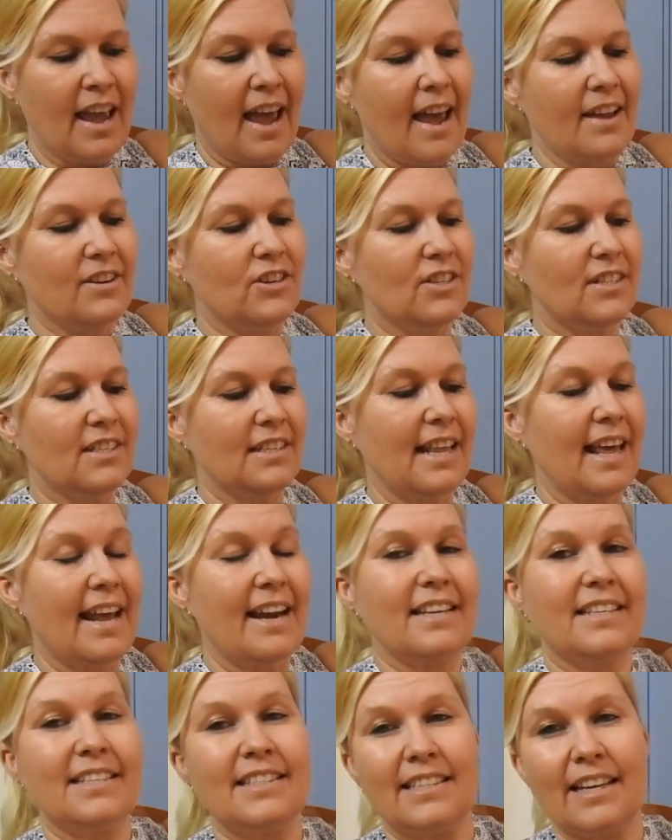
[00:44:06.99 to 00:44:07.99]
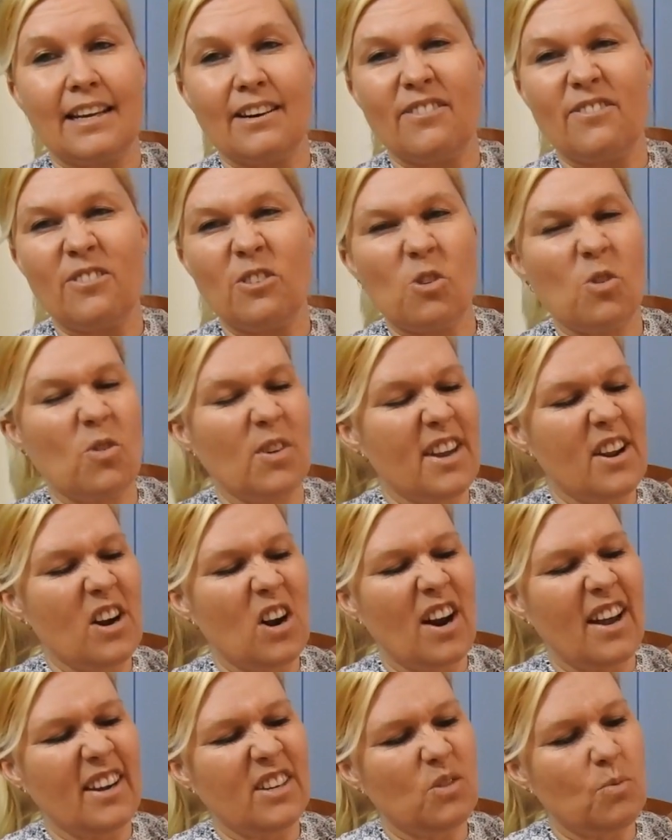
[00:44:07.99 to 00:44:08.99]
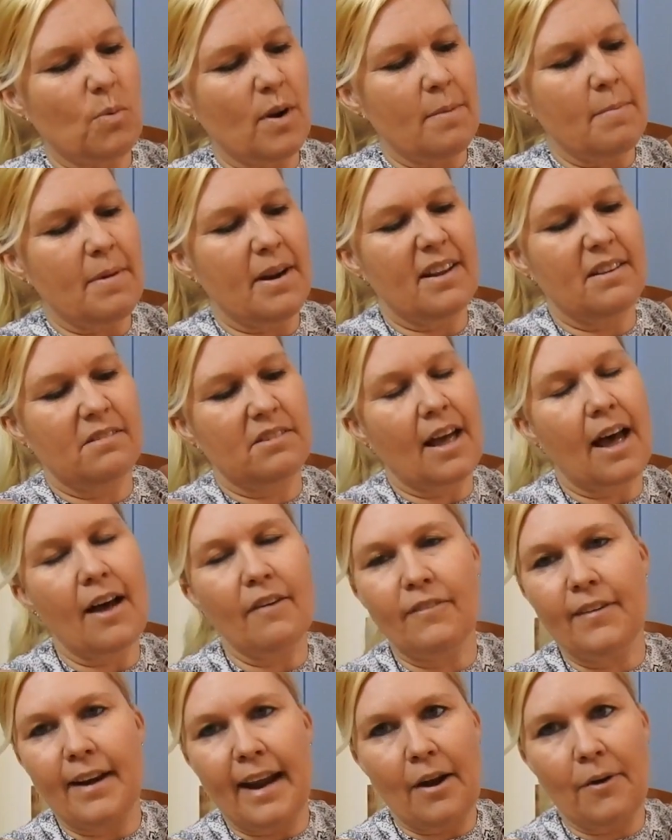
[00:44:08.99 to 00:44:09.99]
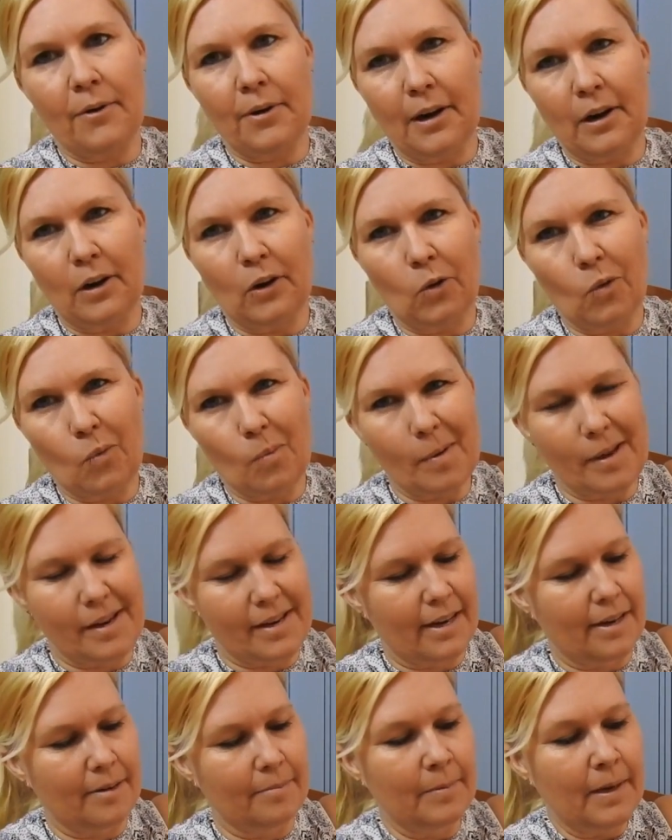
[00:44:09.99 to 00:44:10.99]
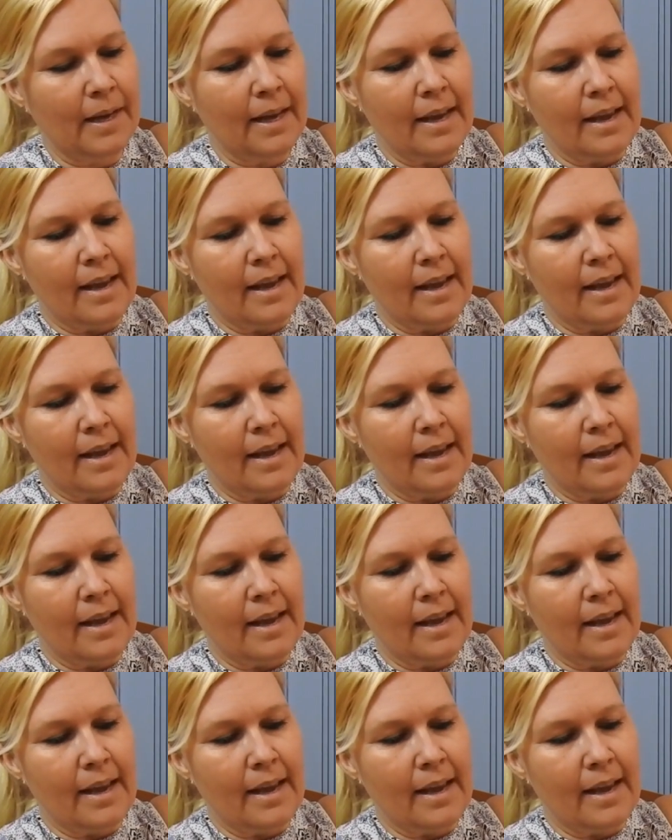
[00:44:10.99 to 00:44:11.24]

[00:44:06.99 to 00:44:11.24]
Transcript: and just let it sit for, you know, like 20 minutes, half an hour, and it'll all be done